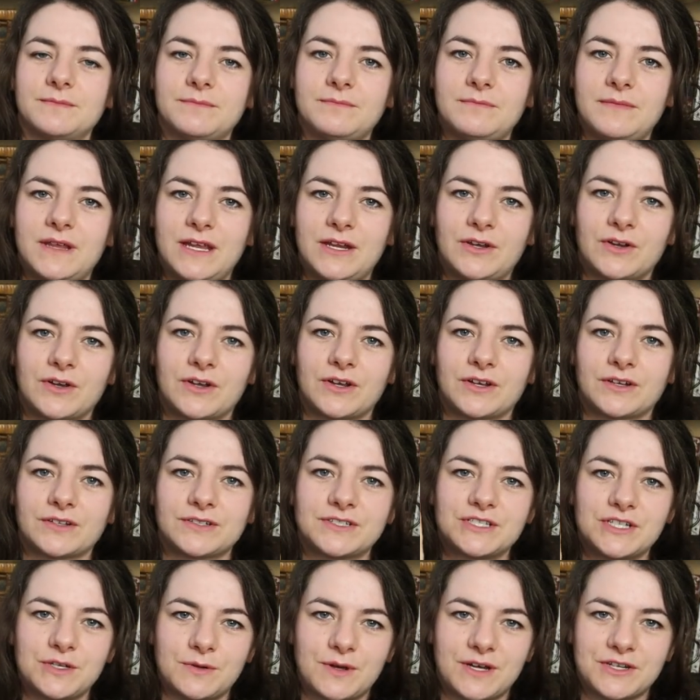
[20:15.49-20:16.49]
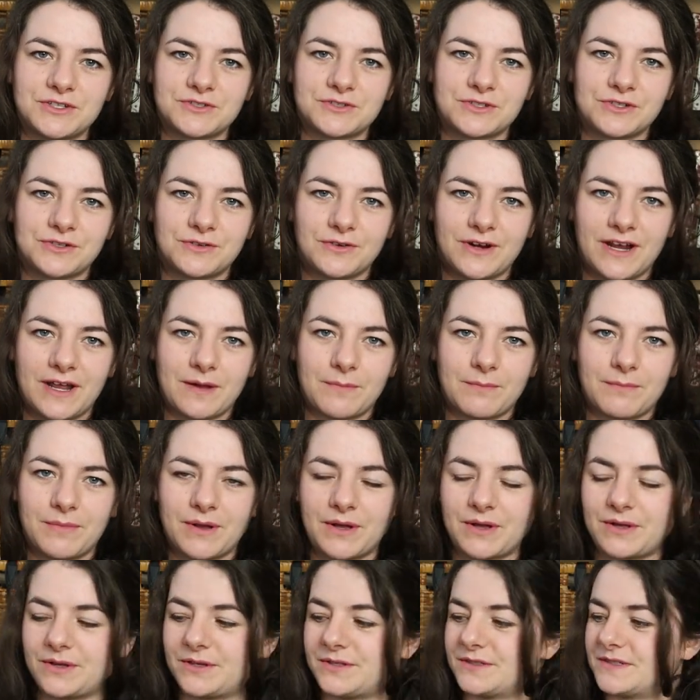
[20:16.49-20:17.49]
meter, 200 gram
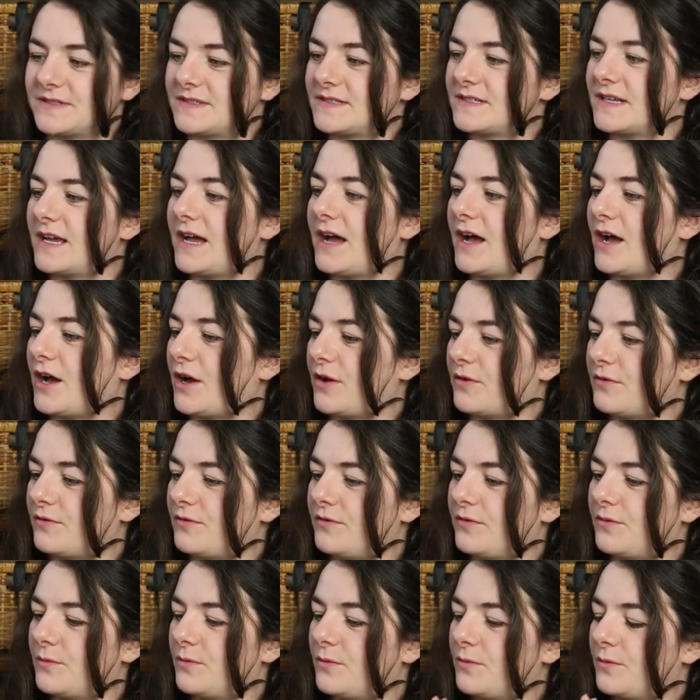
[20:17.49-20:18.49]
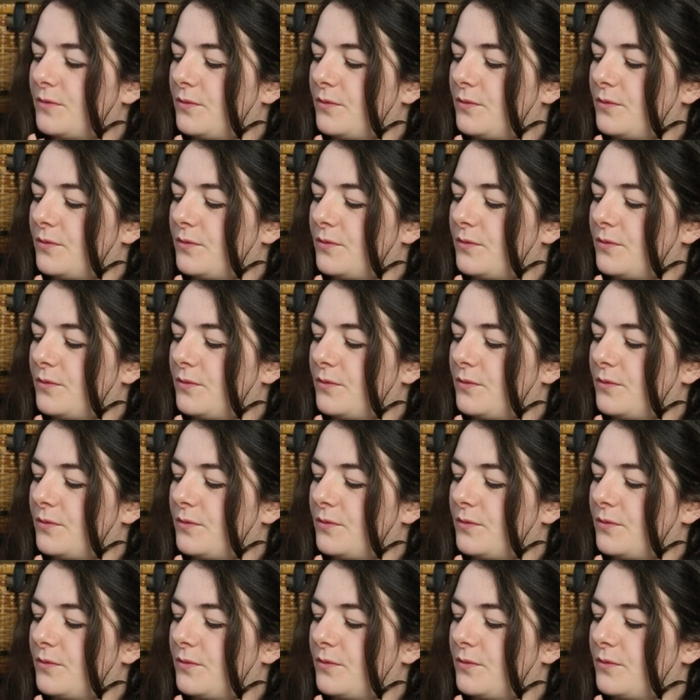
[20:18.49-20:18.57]
balls of